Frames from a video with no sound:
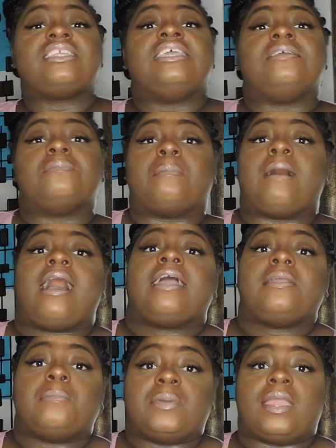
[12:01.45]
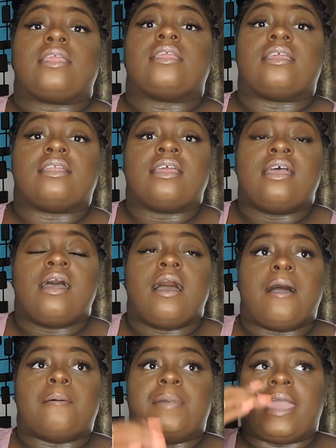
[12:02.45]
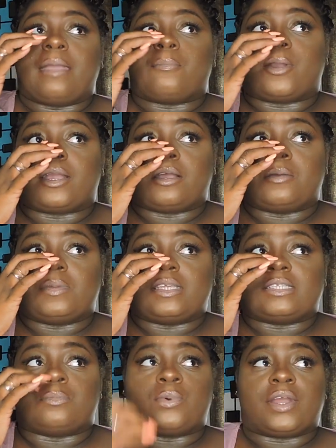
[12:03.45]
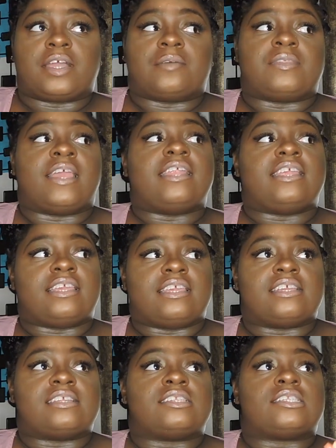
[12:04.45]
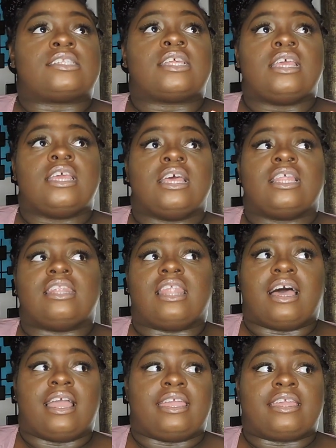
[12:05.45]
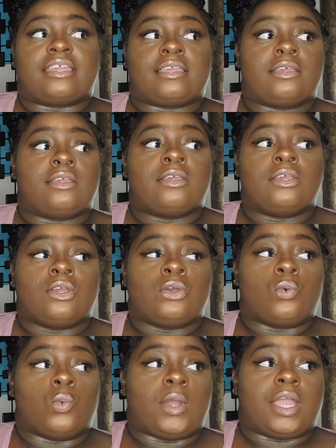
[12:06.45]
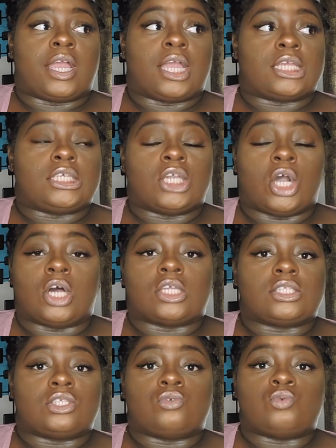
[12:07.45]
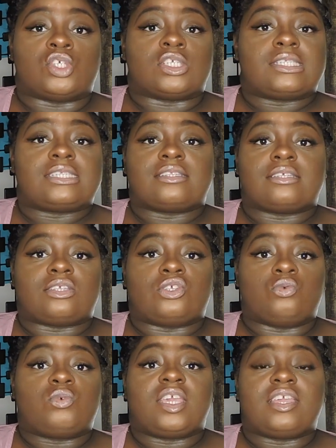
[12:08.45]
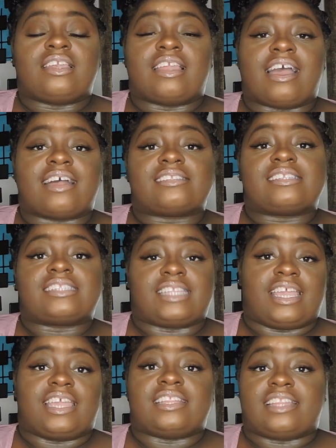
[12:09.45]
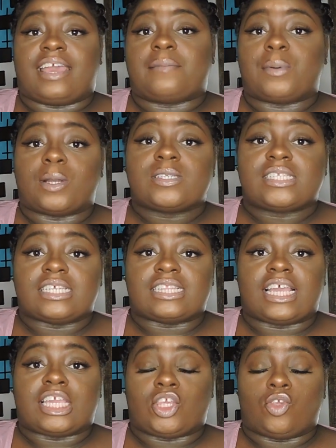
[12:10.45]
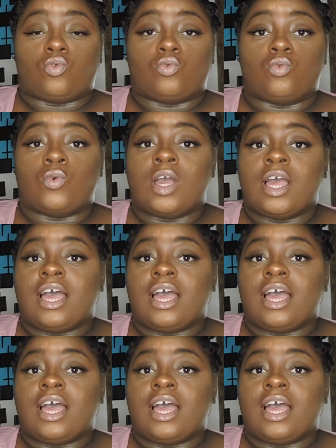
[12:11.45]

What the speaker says: in my opinion, a bad breakup is a breakup that ends like where you cannot stand that person. Like you